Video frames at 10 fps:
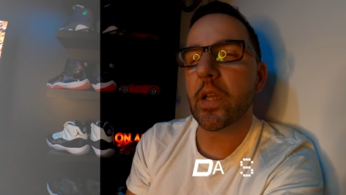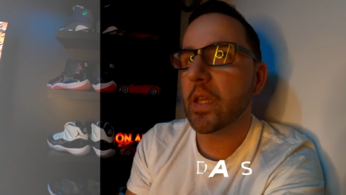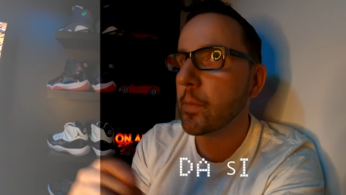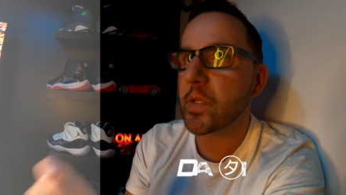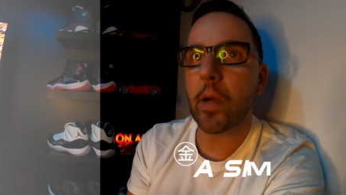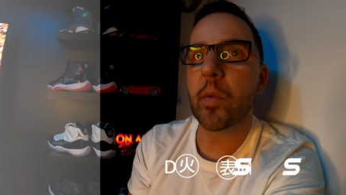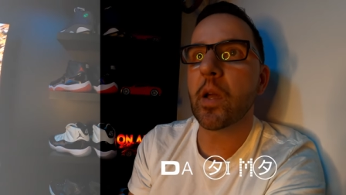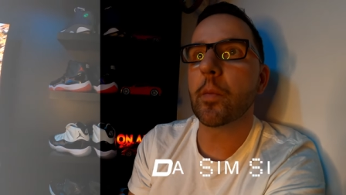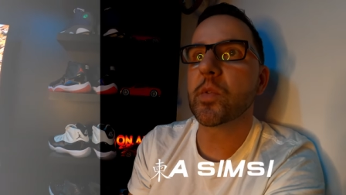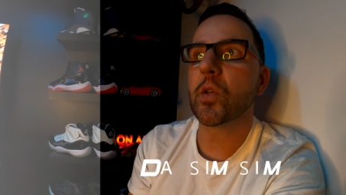and it keeps
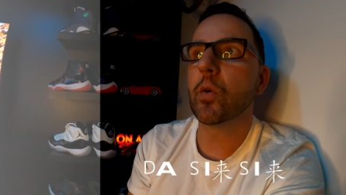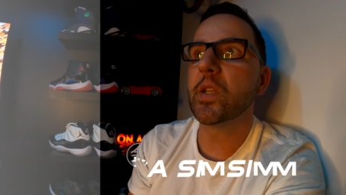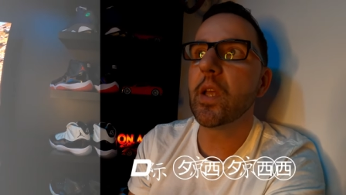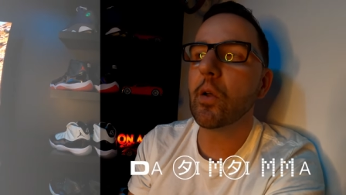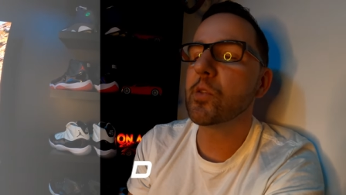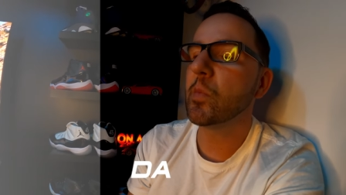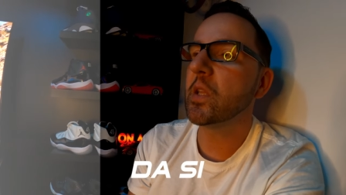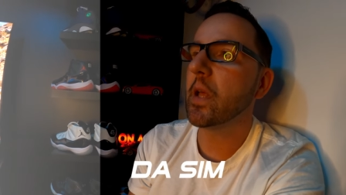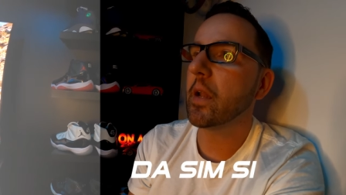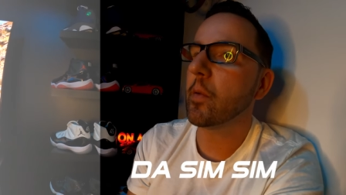coming up, so it tells
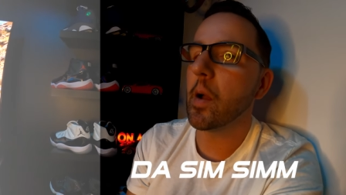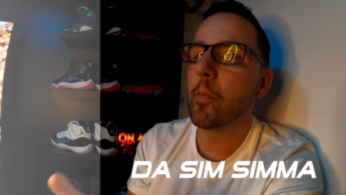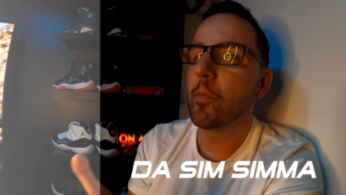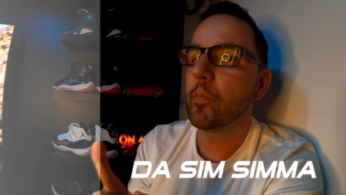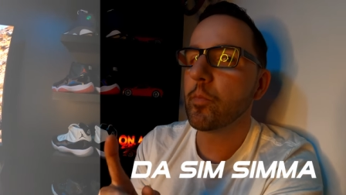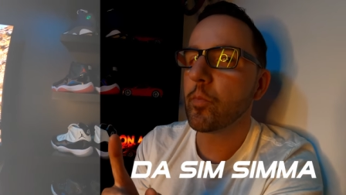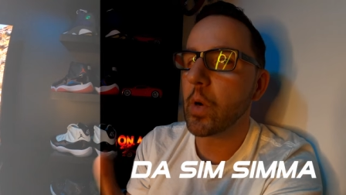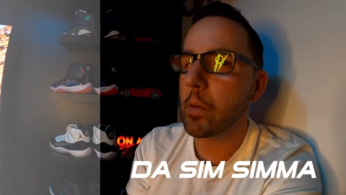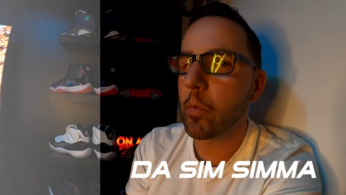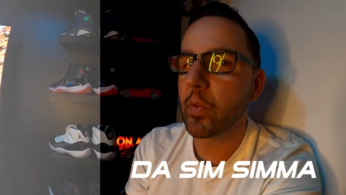me that I'm
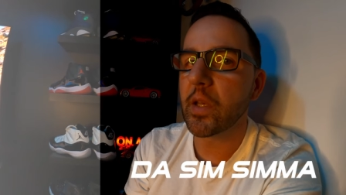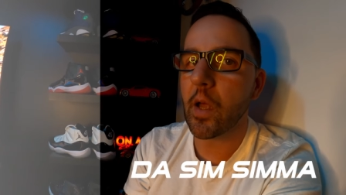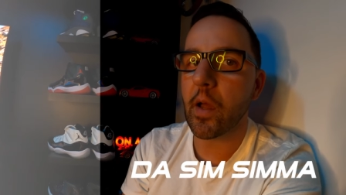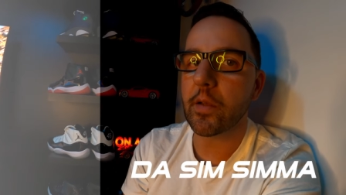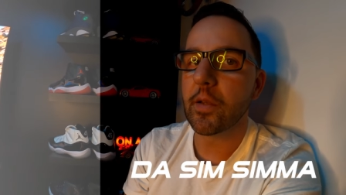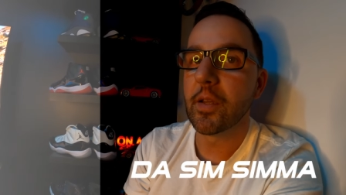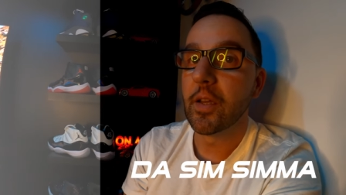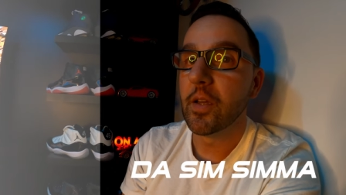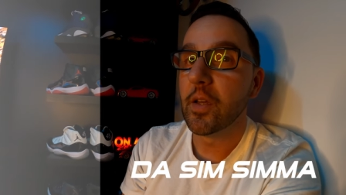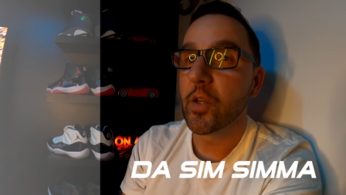probably not
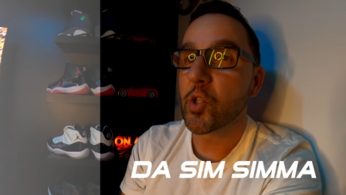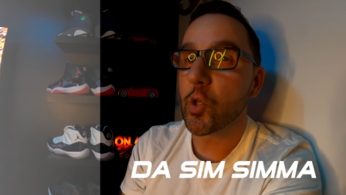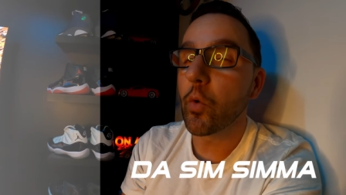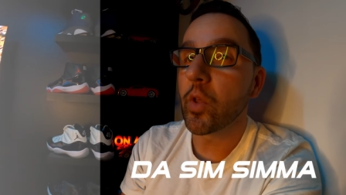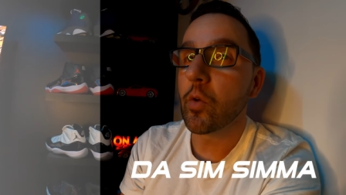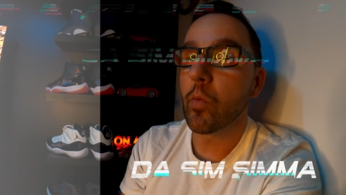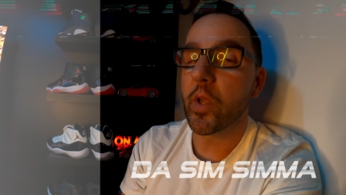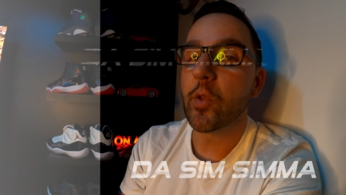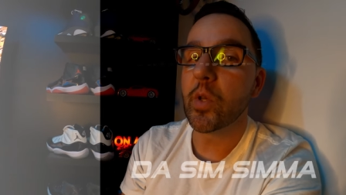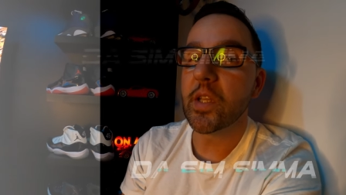showing you
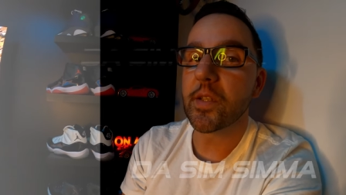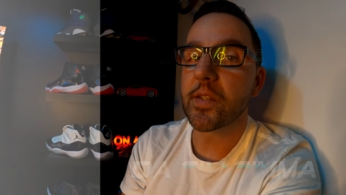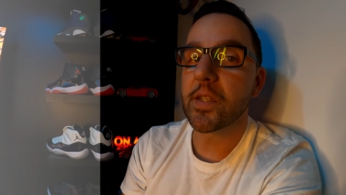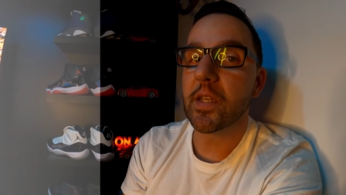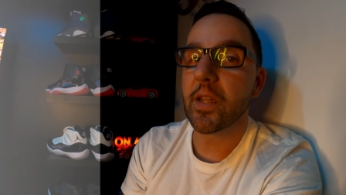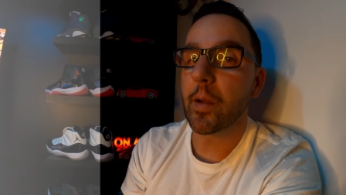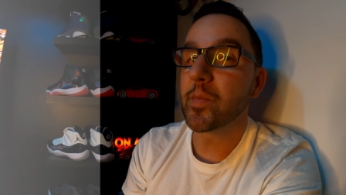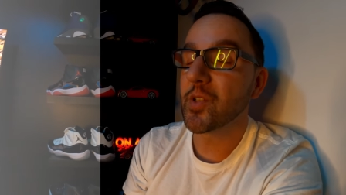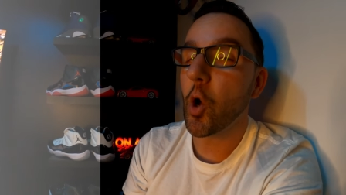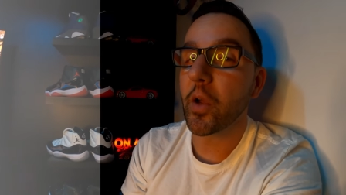what you need to see, that
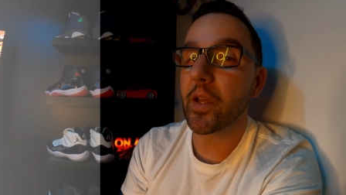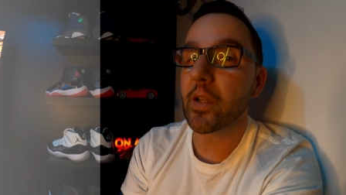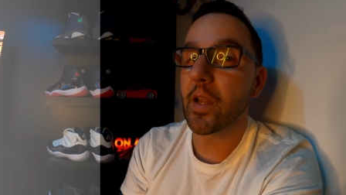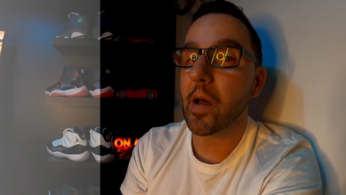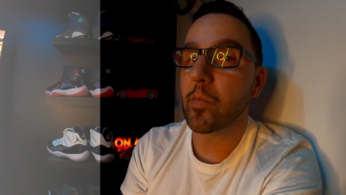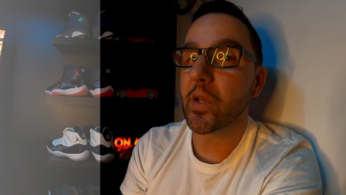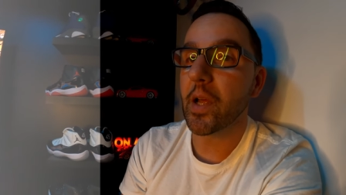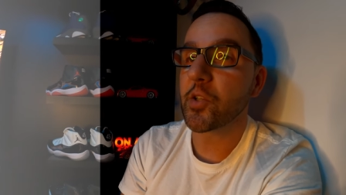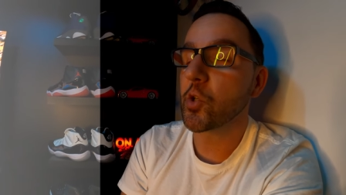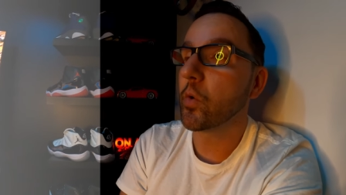I'm talking a lot but
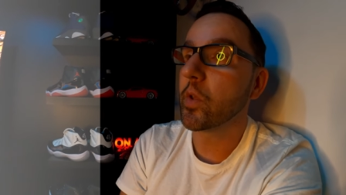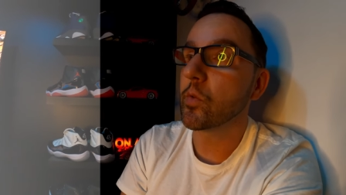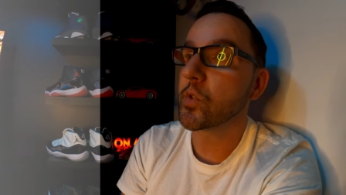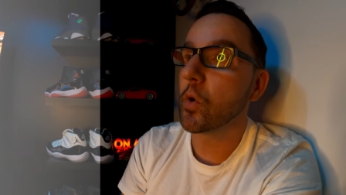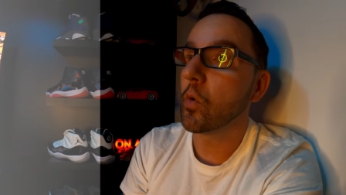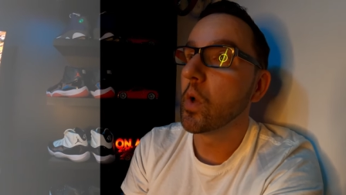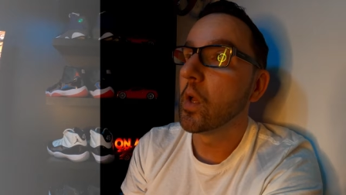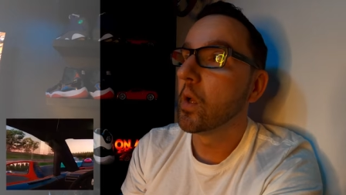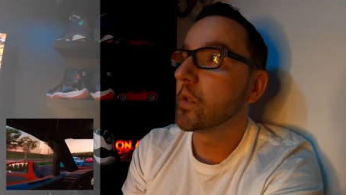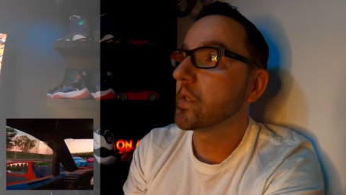not showing you. So
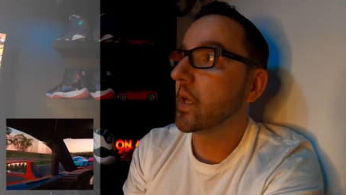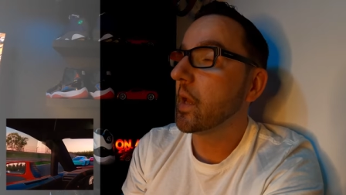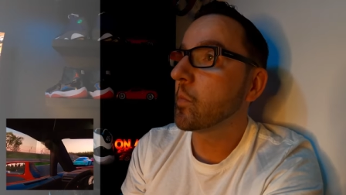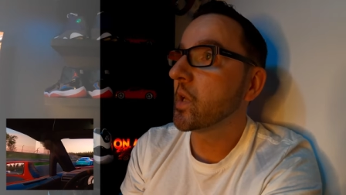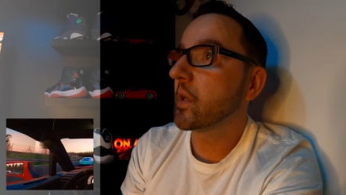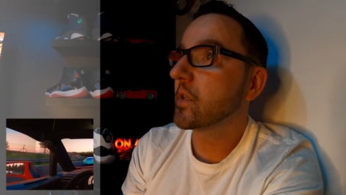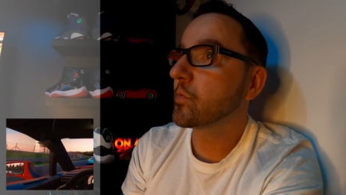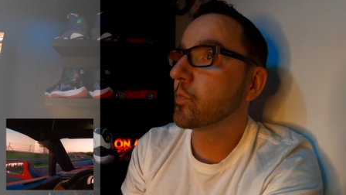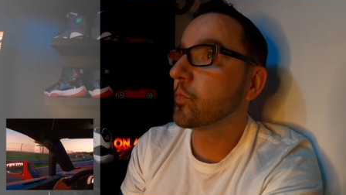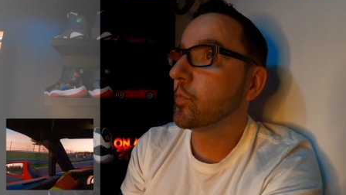today I'm going to
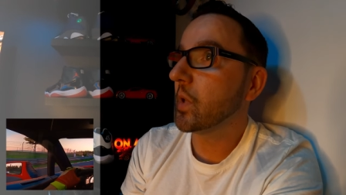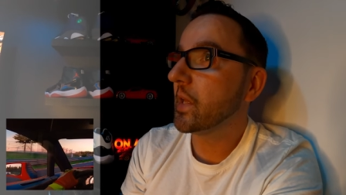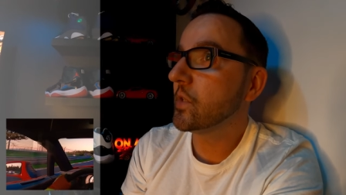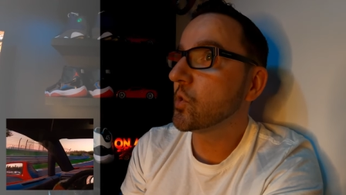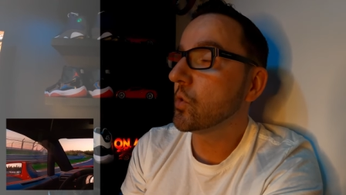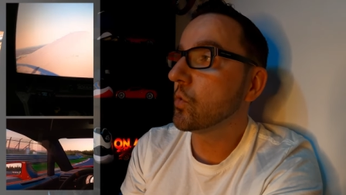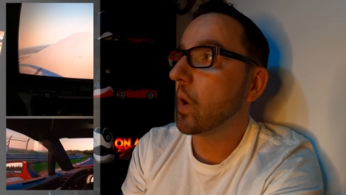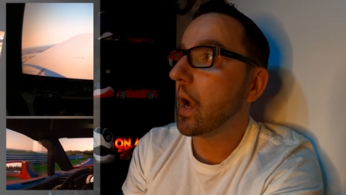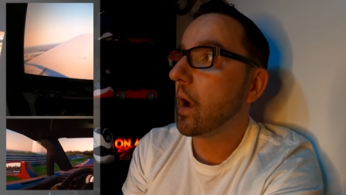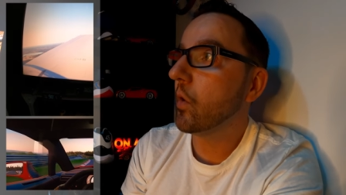explain to
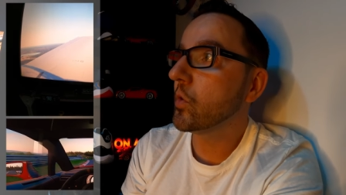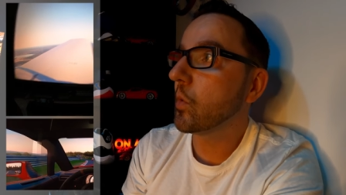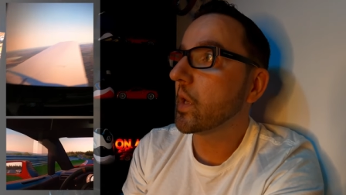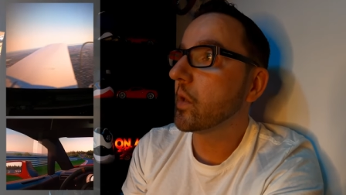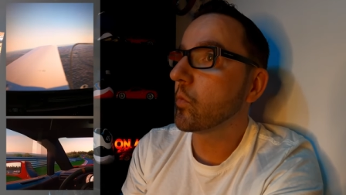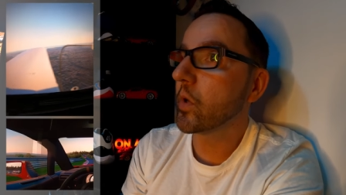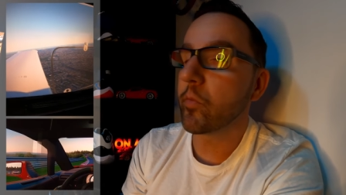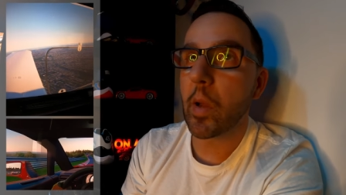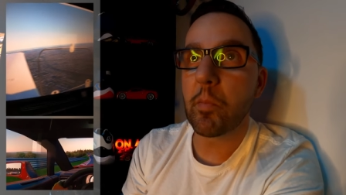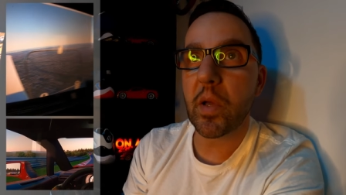you how do I get rid
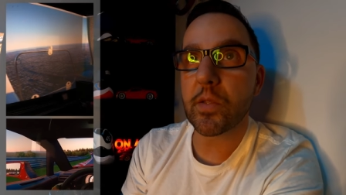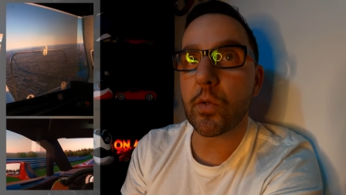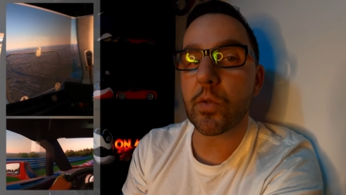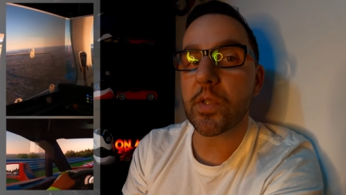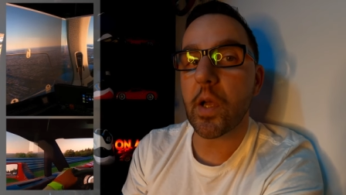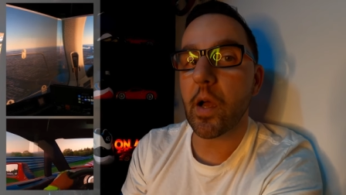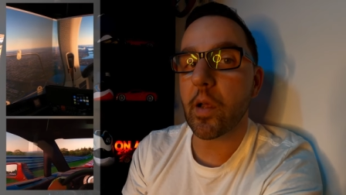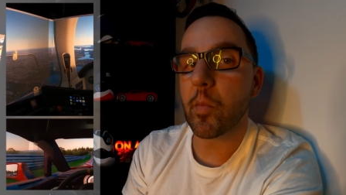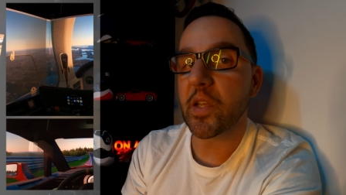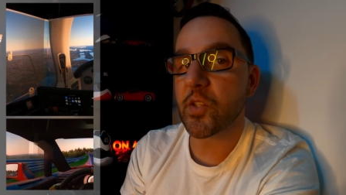of my bezels
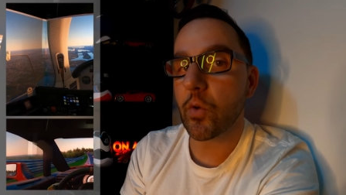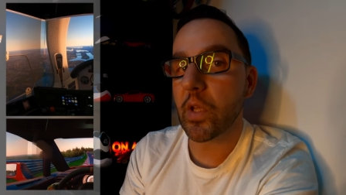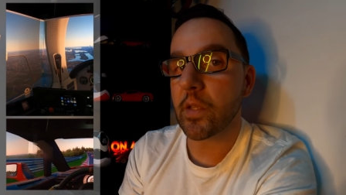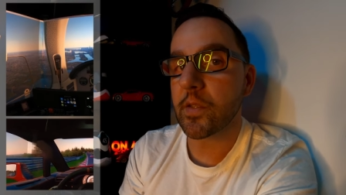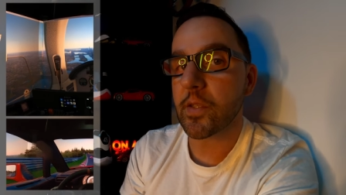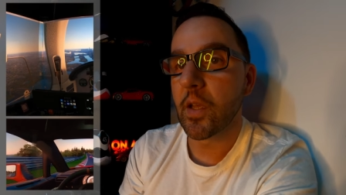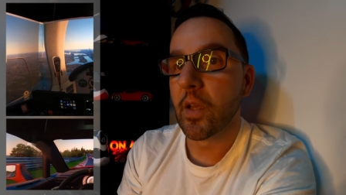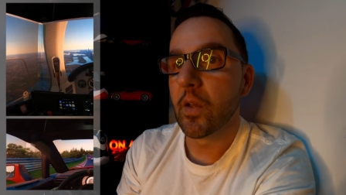on my screens.